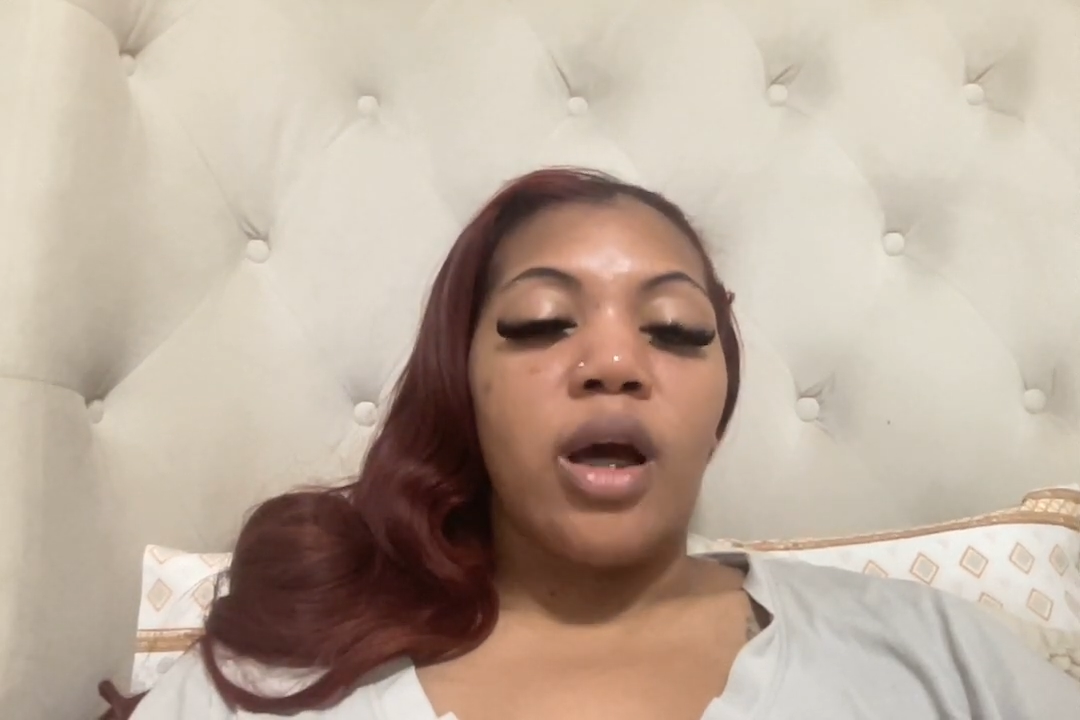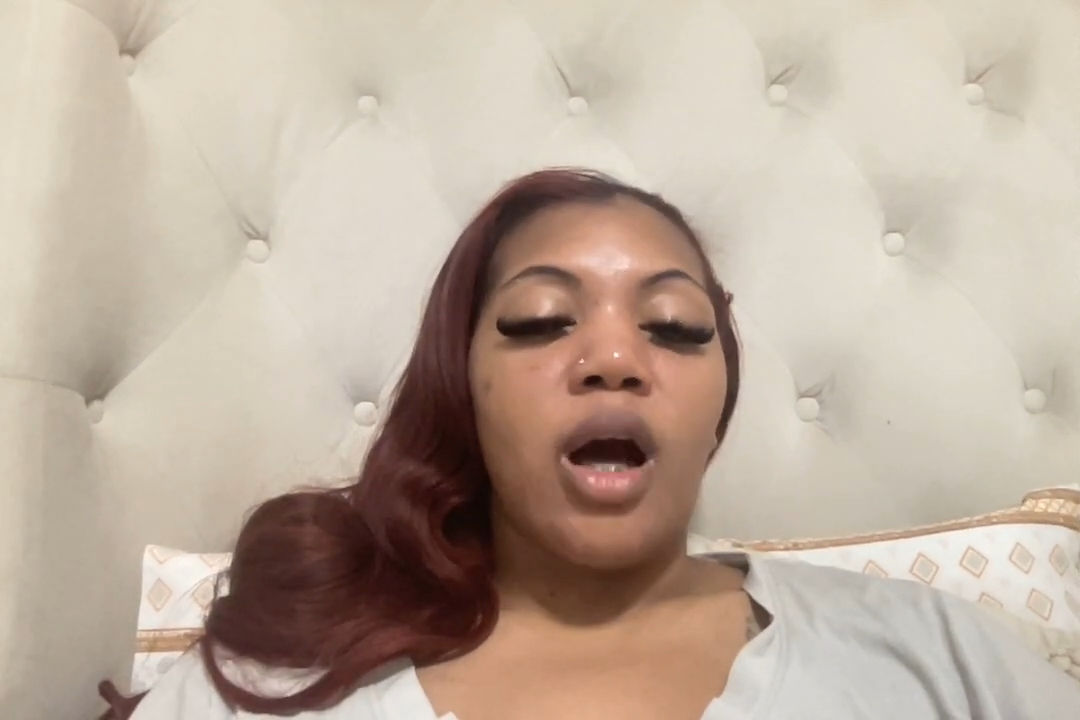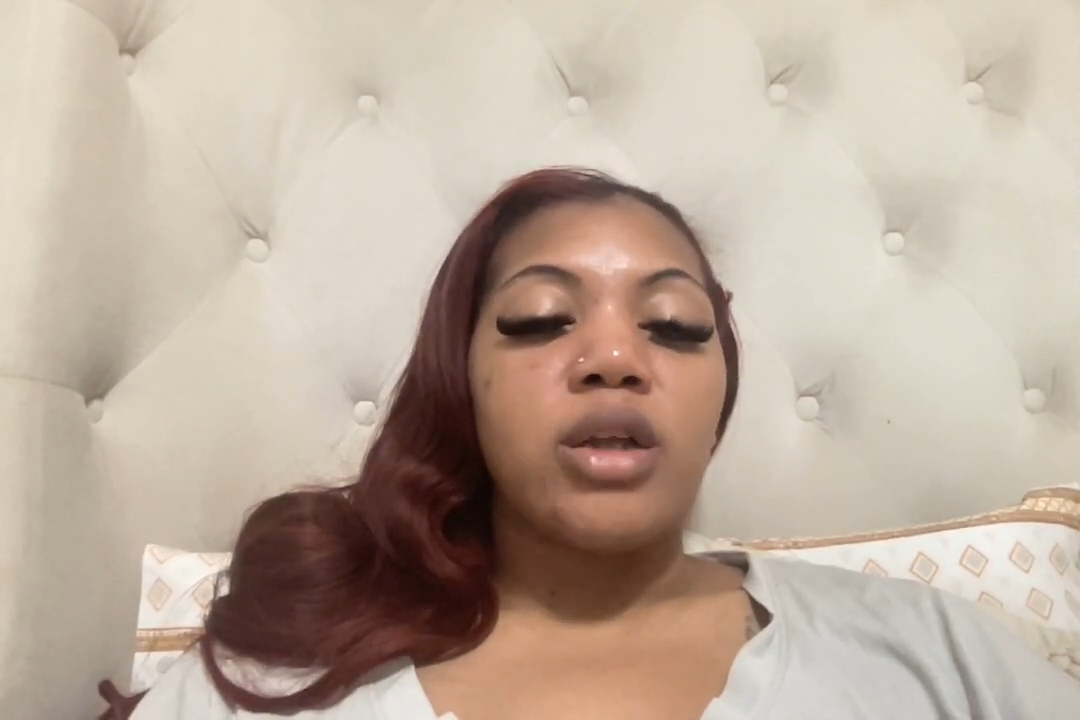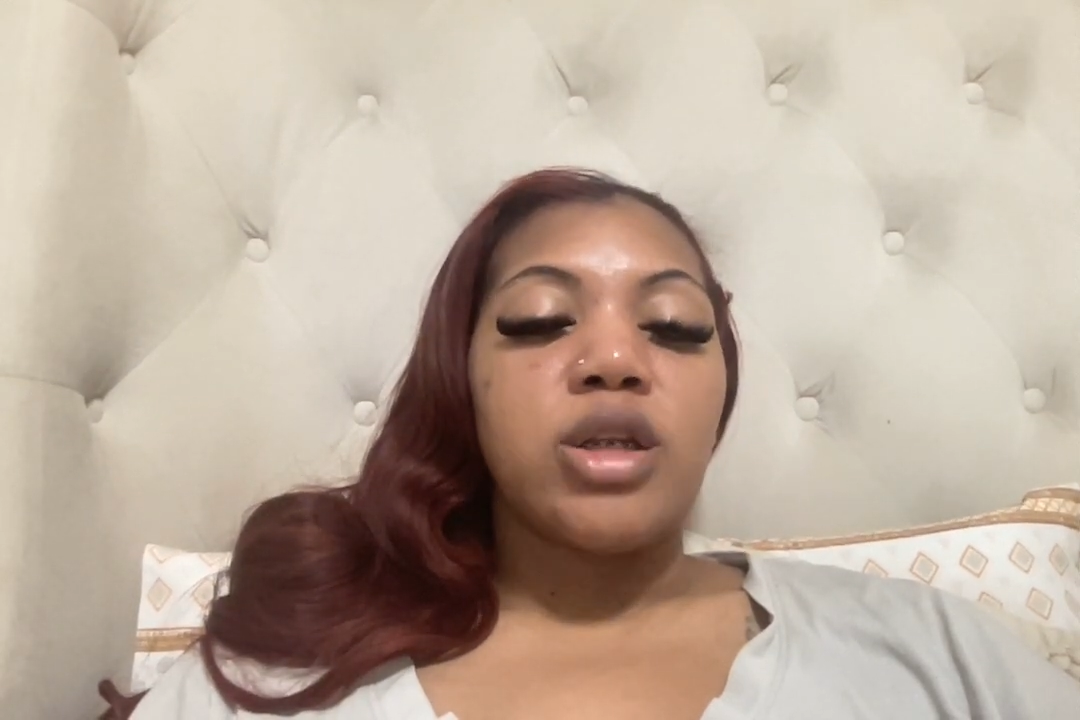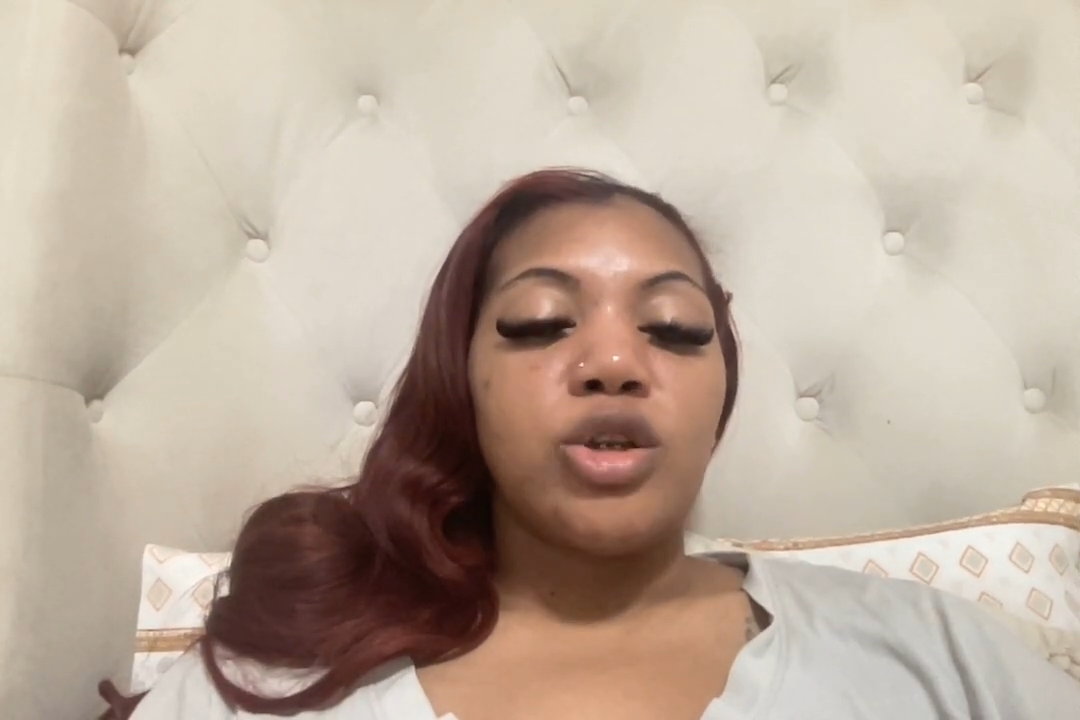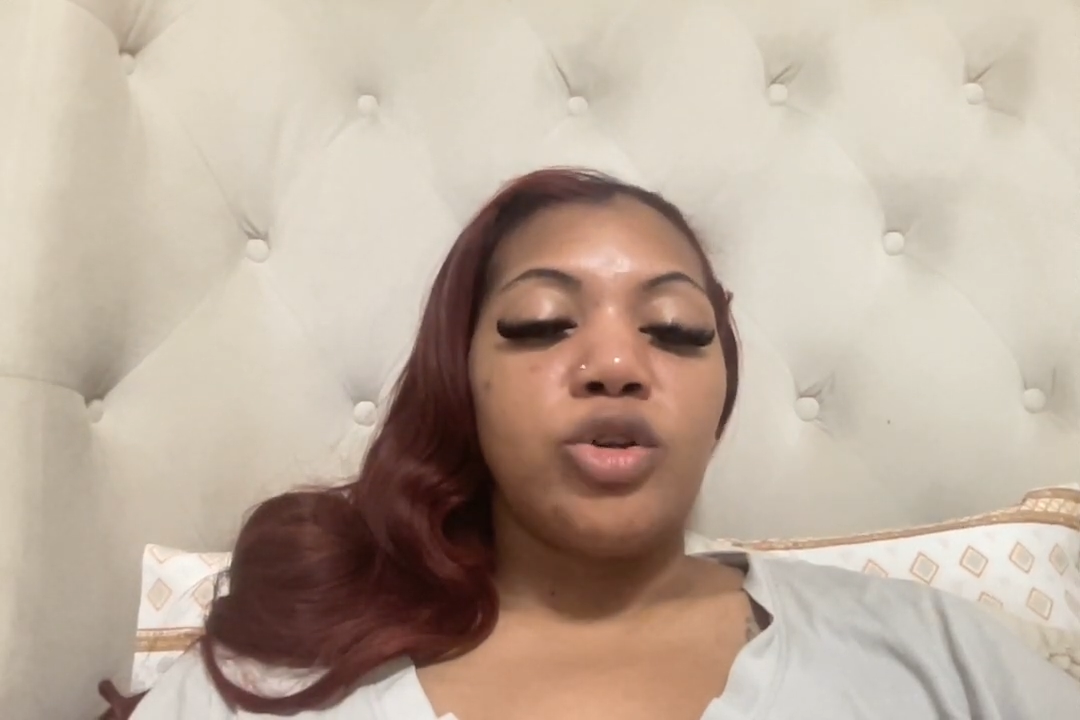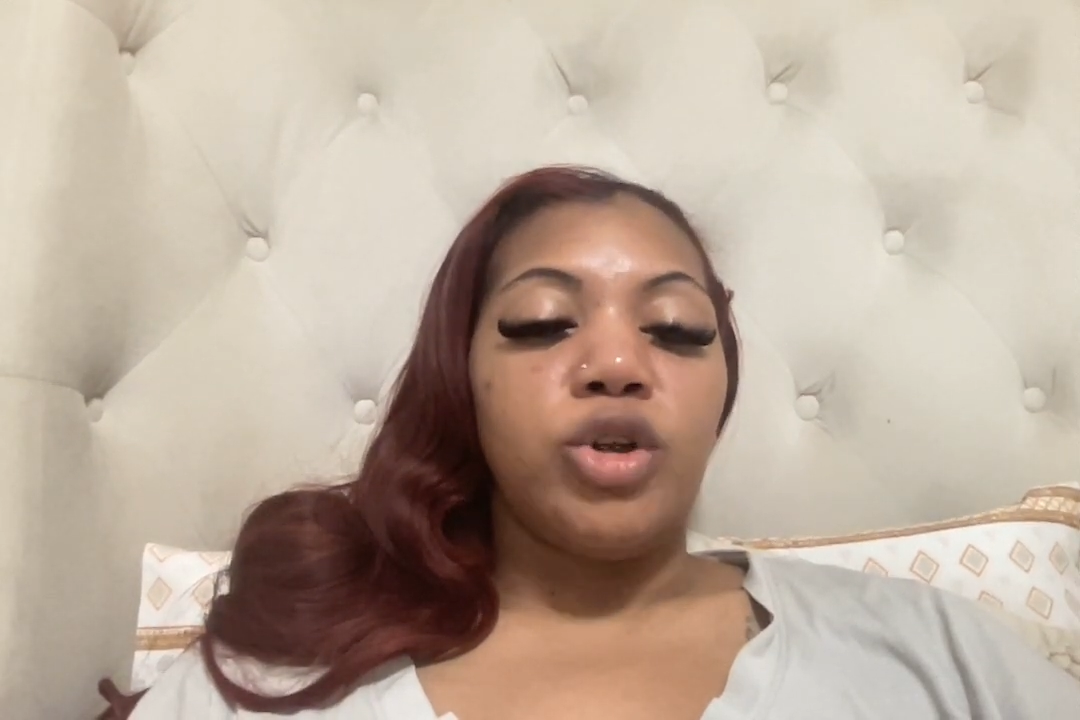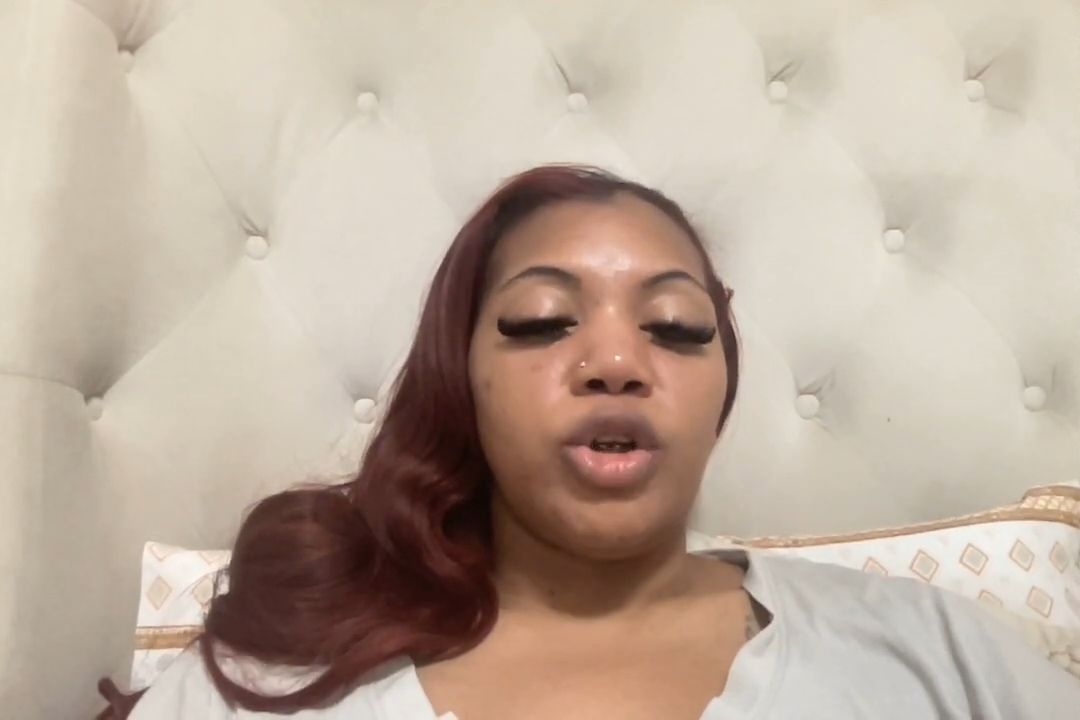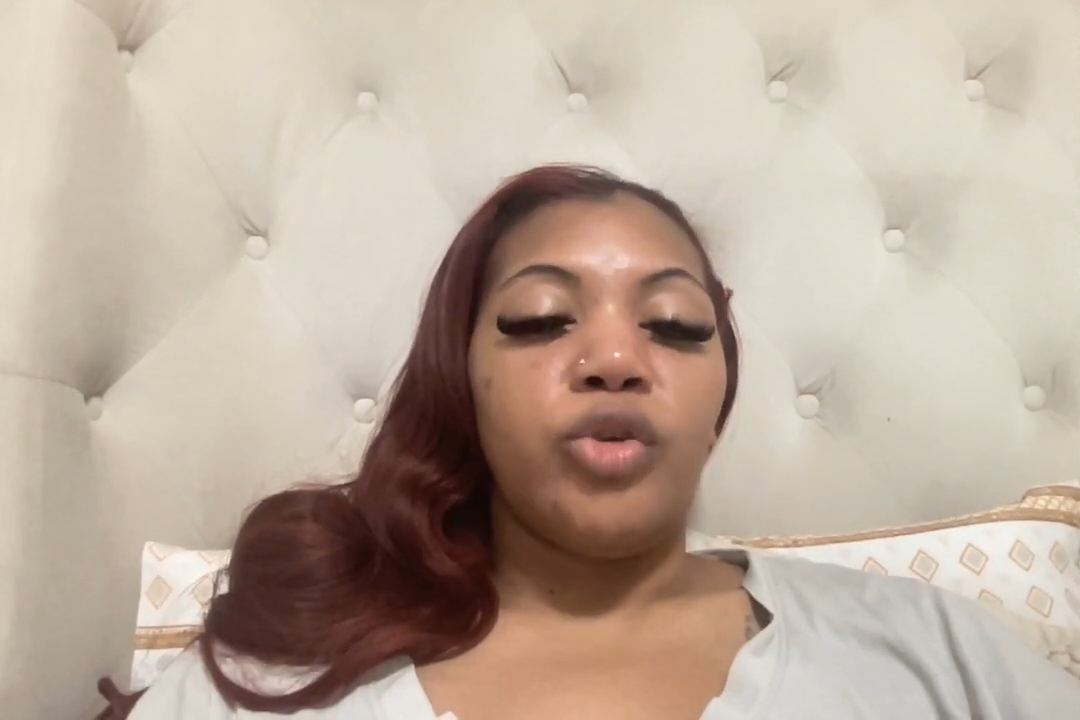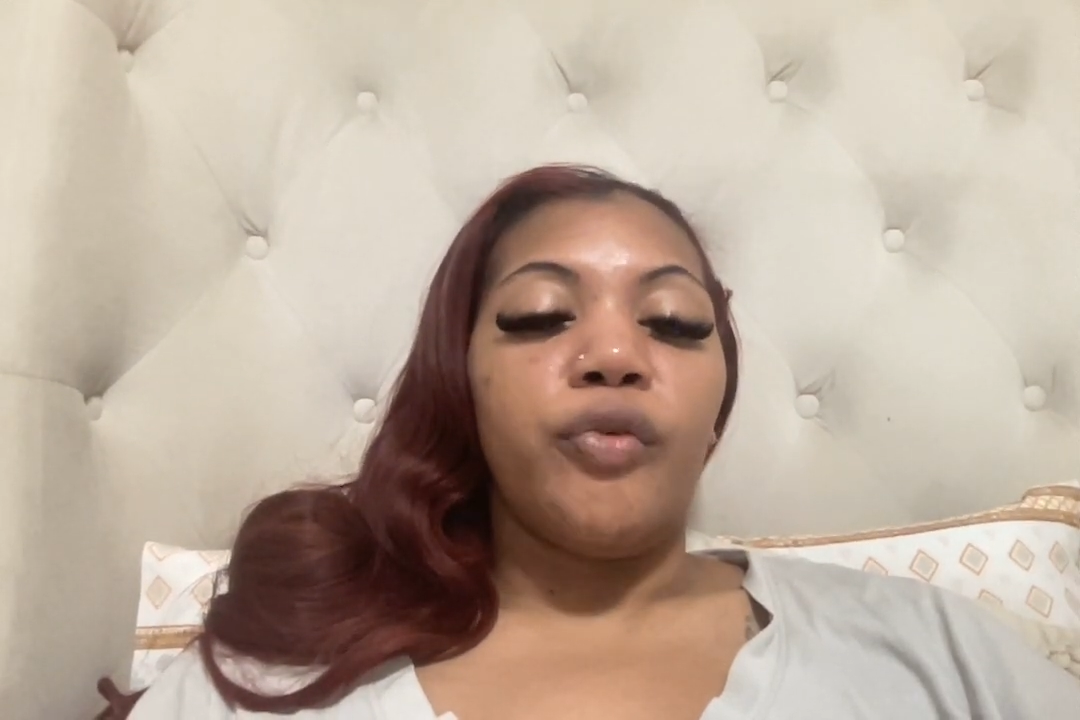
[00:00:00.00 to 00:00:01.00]

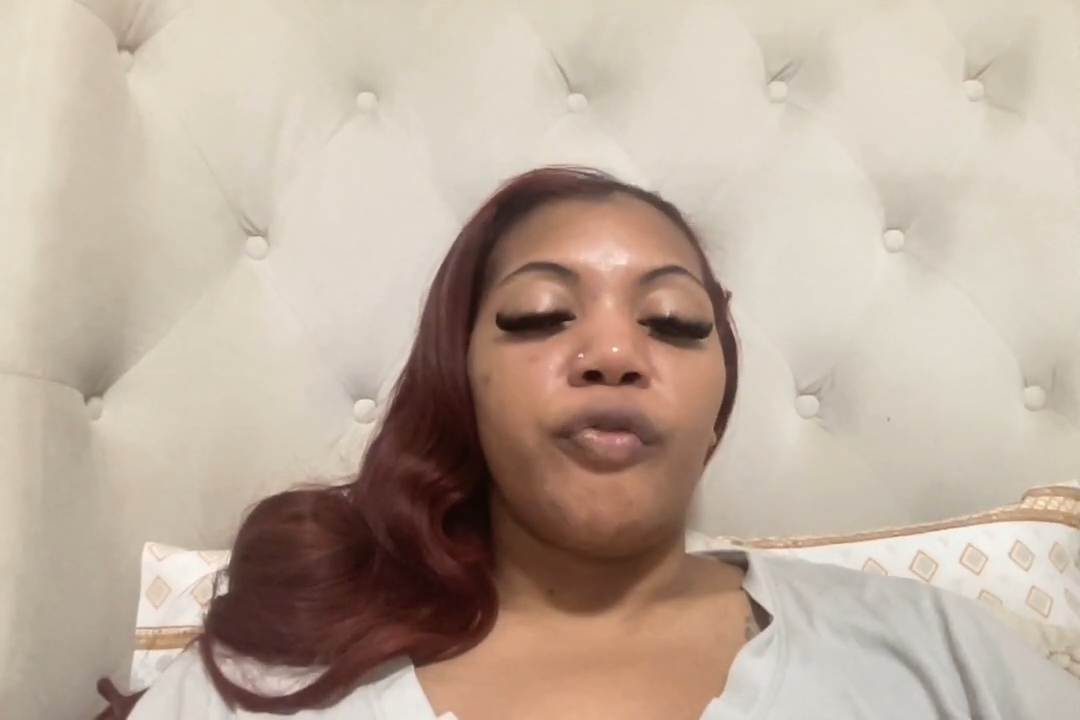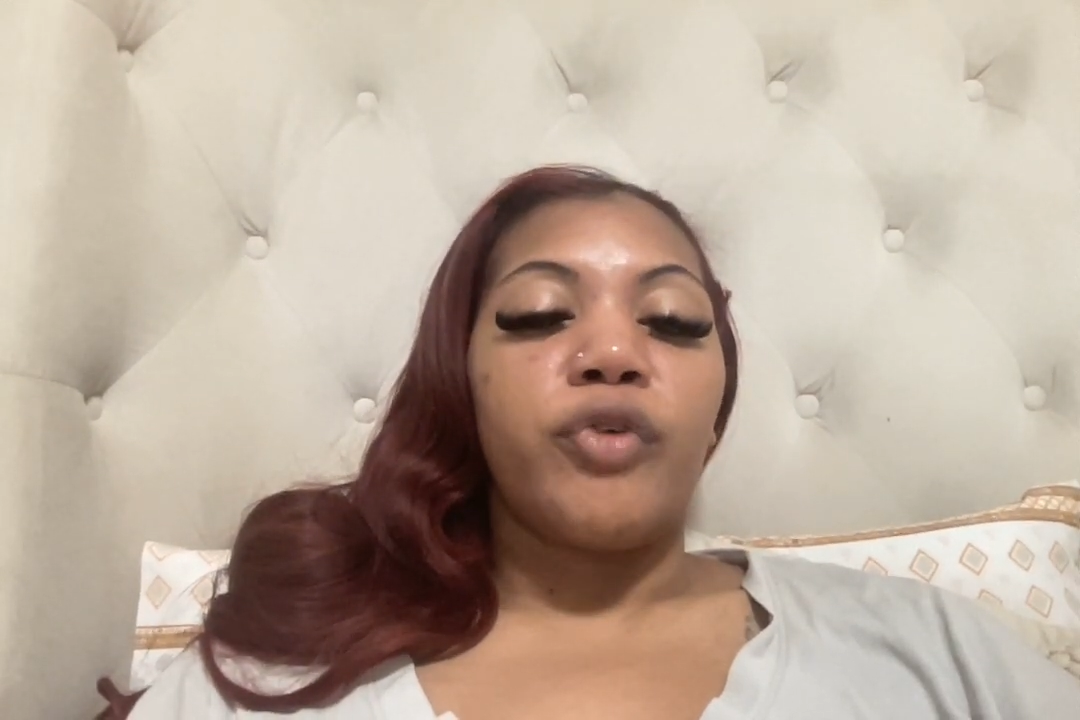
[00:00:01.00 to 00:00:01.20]
constitutional